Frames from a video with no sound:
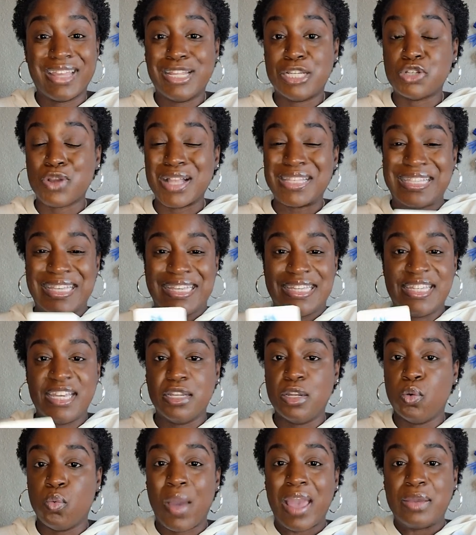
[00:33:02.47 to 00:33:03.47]
They try to
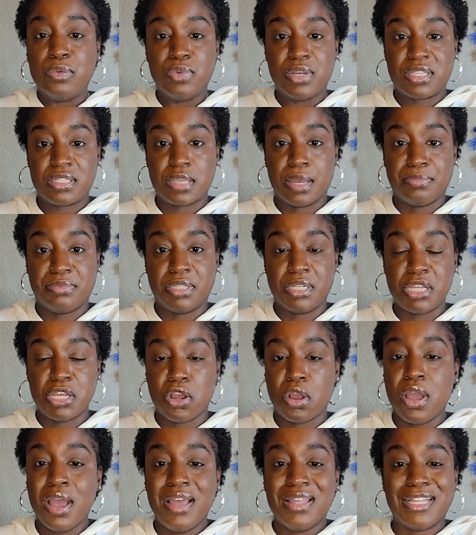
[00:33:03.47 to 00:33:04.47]
get away with something
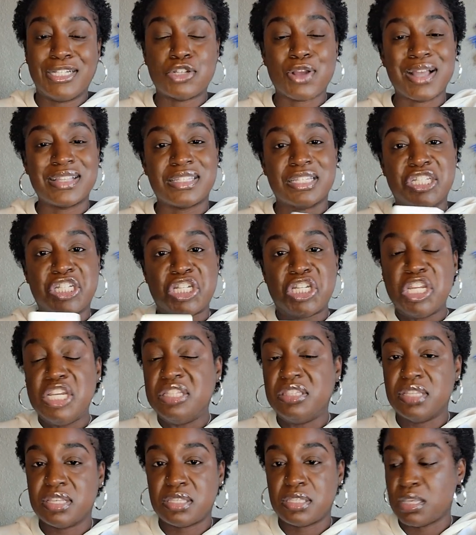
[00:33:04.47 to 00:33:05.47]
here. They try to
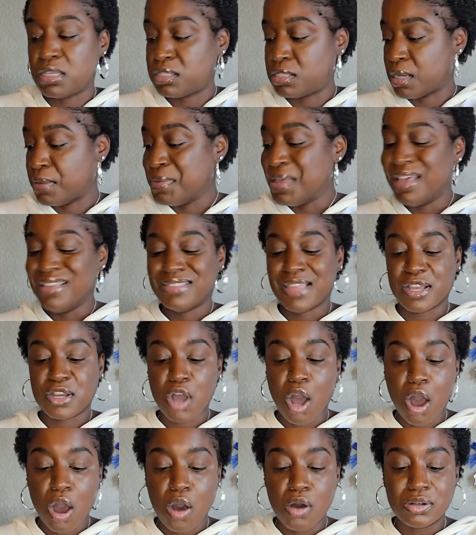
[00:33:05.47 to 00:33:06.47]
cheat the system. They
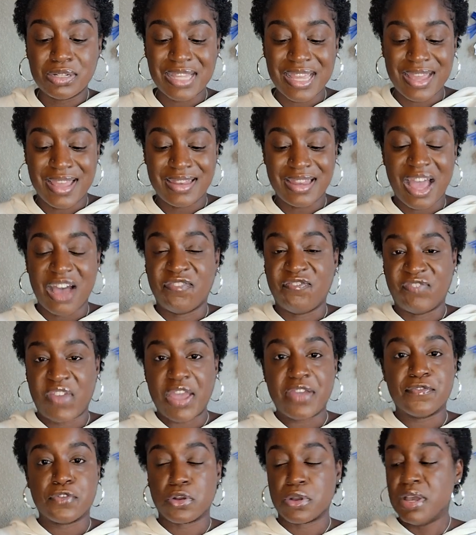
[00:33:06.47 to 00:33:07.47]
called in a
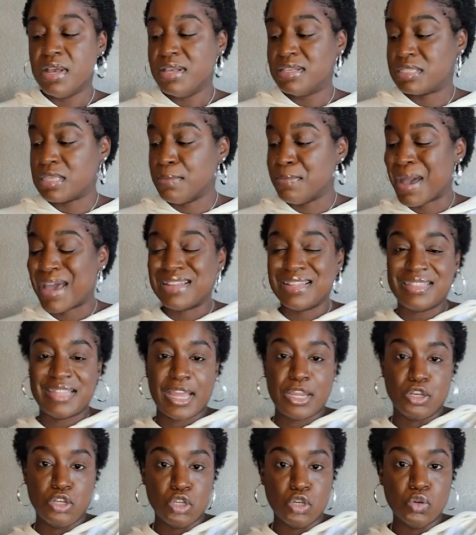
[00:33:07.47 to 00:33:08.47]
favor, somebody
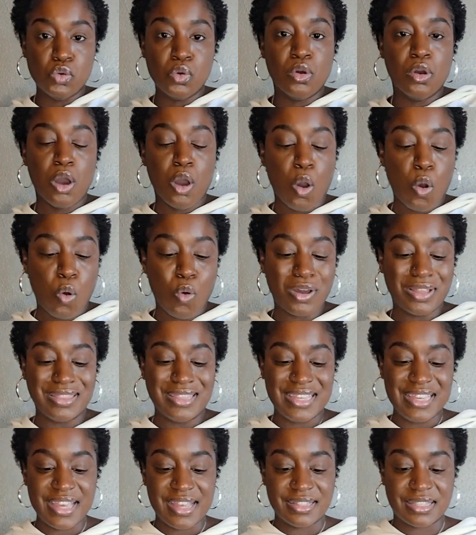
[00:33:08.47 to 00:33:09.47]
they knew on
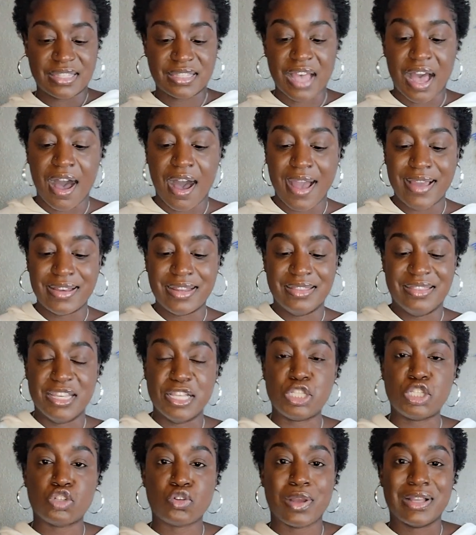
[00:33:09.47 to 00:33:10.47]
the inside.
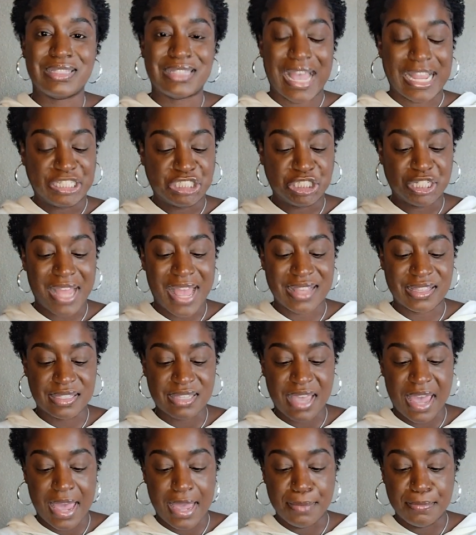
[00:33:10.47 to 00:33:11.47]
This transaction has
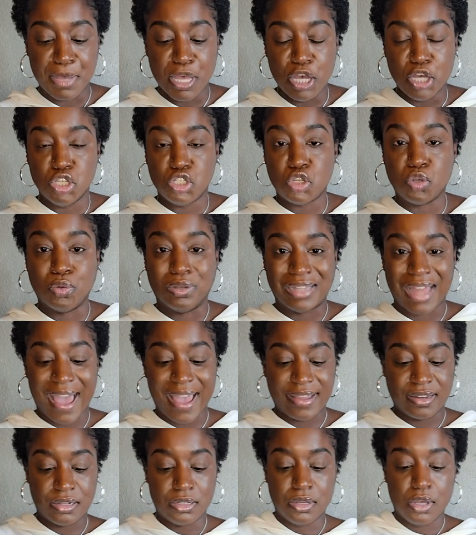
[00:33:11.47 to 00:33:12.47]
came to
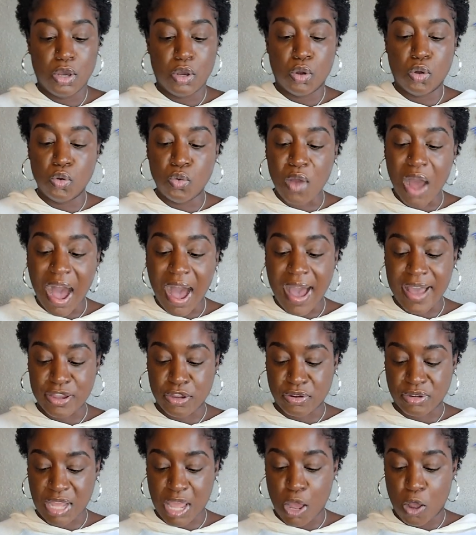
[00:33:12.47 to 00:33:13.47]
light. Who
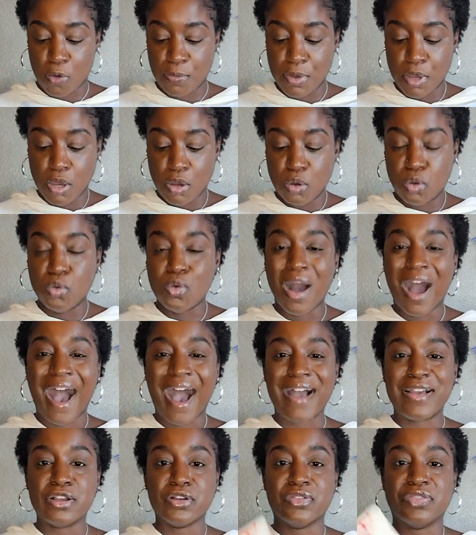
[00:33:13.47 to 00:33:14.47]
hired help? Who
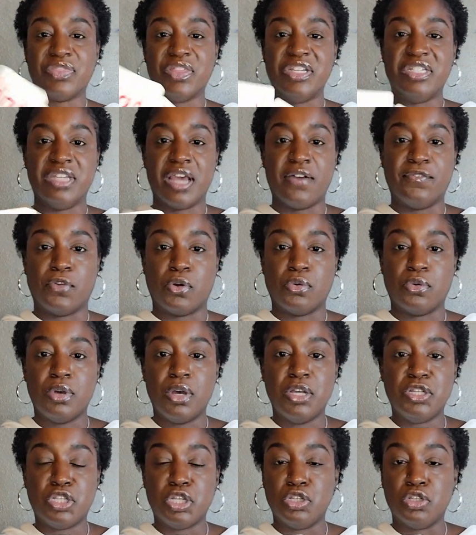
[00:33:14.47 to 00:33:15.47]
hired the devil
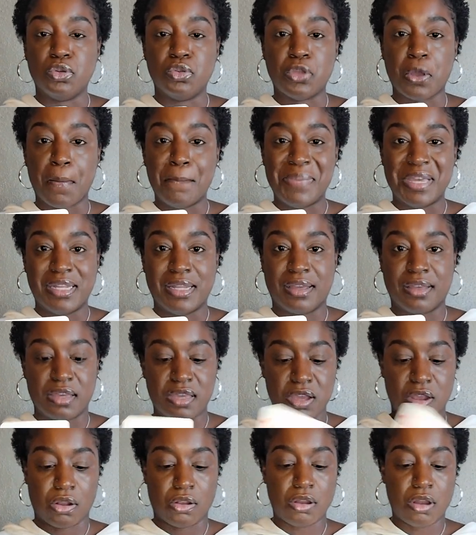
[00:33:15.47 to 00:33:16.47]
to do their bidding
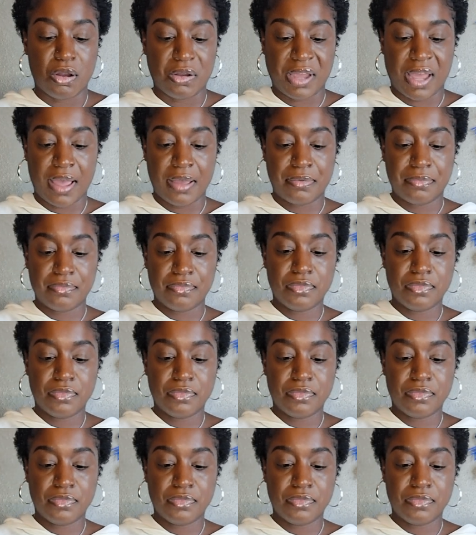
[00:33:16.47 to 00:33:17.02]
here, okay?